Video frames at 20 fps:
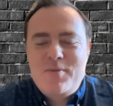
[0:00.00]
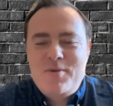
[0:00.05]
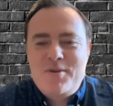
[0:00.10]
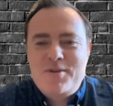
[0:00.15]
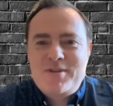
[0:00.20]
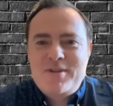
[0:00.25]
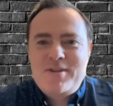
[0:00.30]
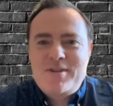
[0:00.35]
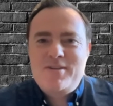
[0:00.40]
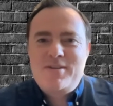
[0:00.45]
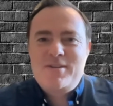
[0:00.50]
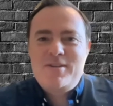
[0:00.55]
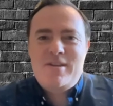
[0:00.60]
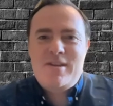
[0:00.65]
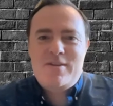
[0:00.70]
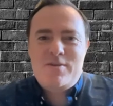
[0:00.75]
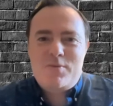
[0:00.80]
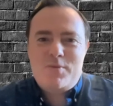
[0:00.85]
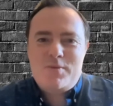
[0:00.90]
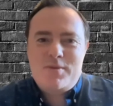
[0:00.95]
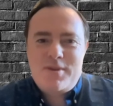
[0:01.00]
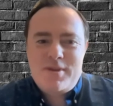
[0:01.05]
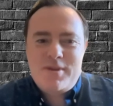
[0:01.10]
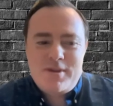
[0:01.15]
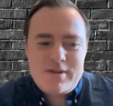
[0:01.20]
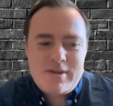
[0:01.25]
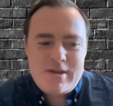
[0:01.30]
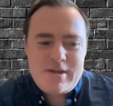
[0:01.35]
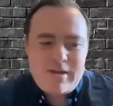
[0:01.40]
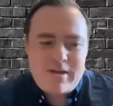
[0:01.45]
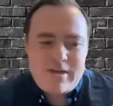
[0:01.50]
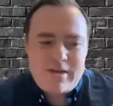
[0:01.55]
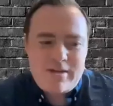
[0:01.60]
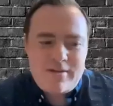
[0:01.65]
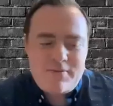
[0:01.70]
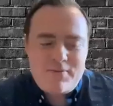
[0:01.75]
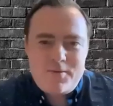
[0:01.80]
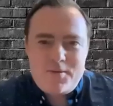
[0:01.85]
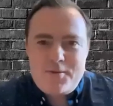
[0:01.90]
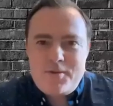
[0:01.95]
Because I think that's one thing that I
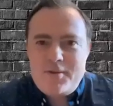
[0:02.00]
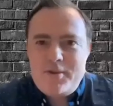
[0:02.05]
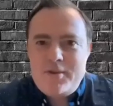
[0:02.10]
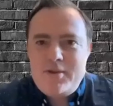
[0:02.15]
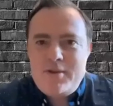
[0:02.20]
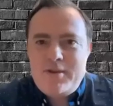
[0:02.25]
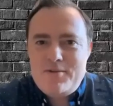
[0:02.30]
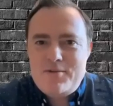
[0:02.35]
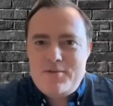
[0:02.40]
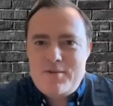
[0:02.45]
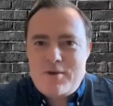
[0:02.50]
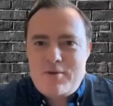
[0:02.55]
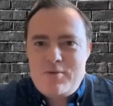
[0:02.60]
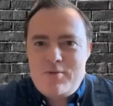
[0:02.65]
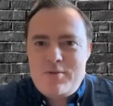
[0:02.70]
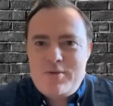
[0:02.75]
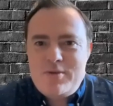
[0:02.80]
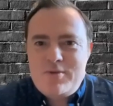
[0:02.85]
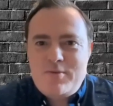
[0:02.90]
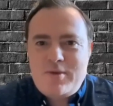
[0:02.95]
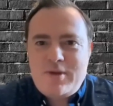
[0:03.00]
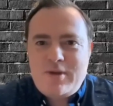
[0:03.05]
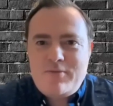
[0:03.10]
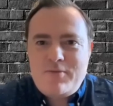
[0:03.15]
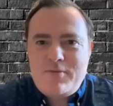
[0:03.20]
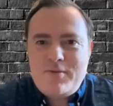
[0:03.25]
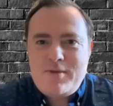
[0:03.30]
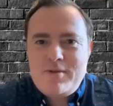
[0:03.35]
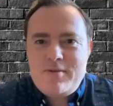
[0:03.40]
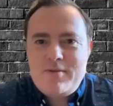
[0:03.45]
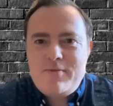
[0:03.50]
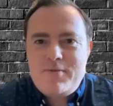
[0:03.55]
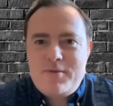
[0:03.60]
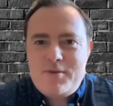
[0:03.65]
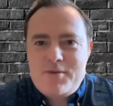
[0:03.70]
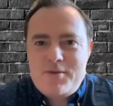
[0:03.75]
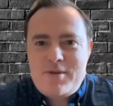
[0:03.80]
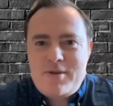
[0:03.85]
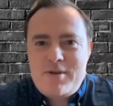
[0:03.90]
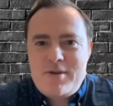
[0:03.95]
definitely struggle with when I
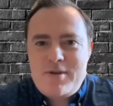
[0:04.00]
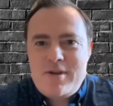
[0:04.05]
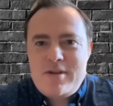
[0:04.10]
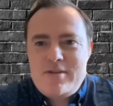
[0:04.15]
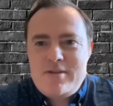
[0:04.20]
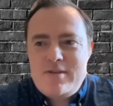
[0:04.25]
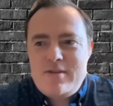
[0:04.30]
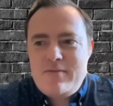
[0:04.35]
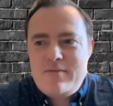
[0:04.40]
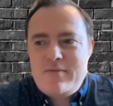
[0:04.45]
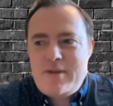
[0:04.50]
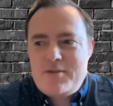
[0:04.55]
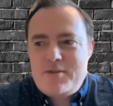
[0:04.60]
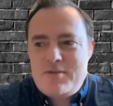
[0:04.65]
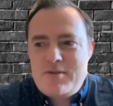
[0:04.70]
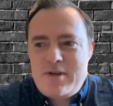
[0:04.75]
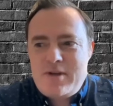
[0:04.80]
first started as an investor,